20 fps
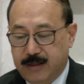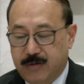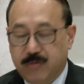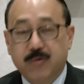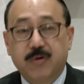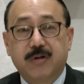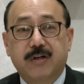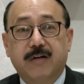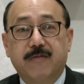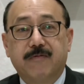
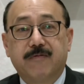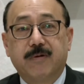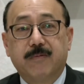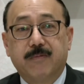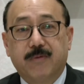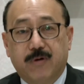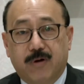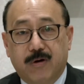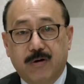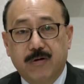would come
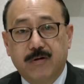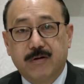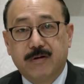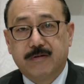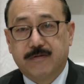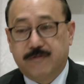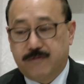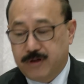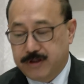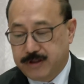from
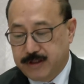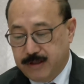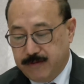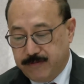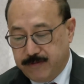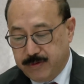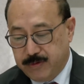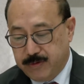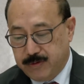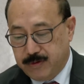non-fossil
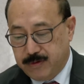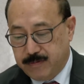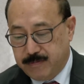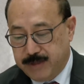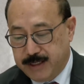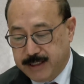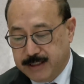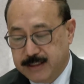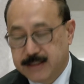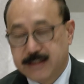
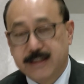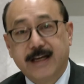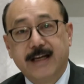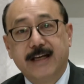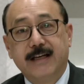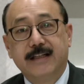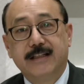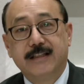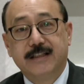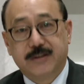fuel-based
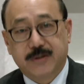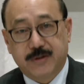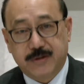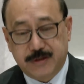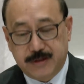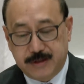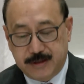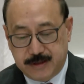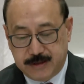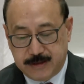energy
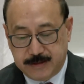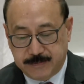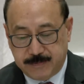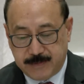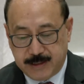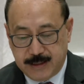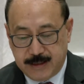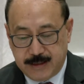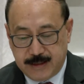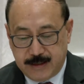sources.
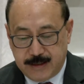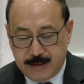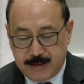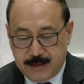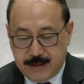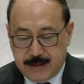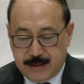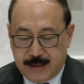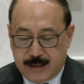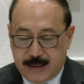
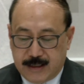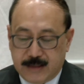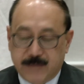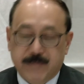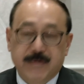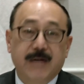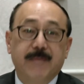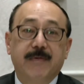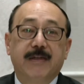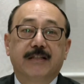Uh, the
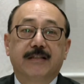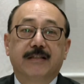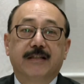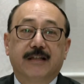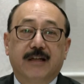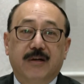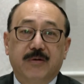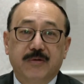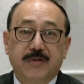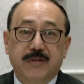Prime Minister
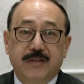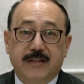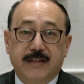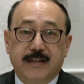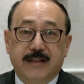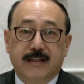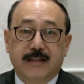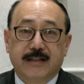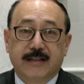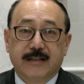announced
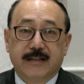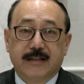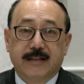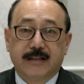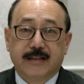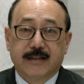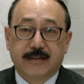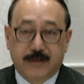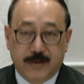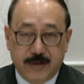that
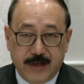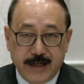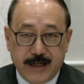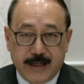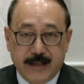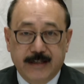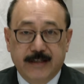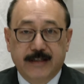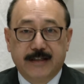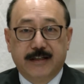uh, today,
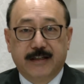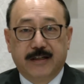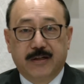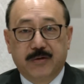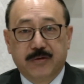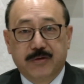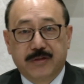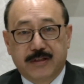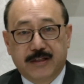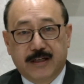he
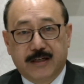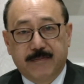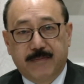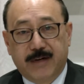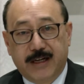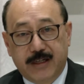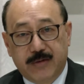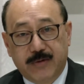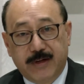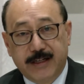announced that
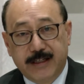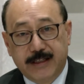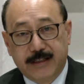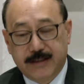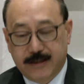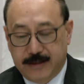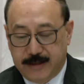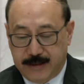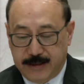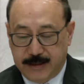by twenty
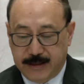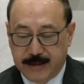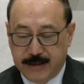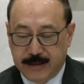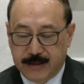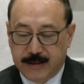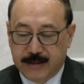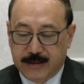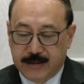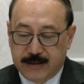thirty,
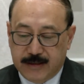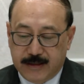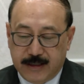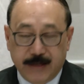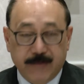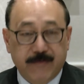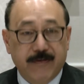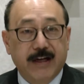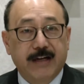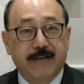
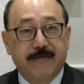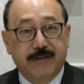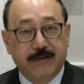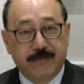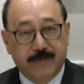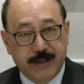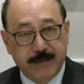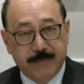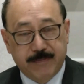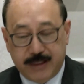in fact,
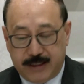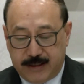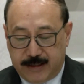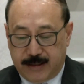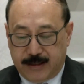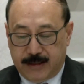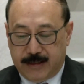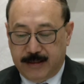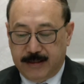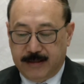fifty percent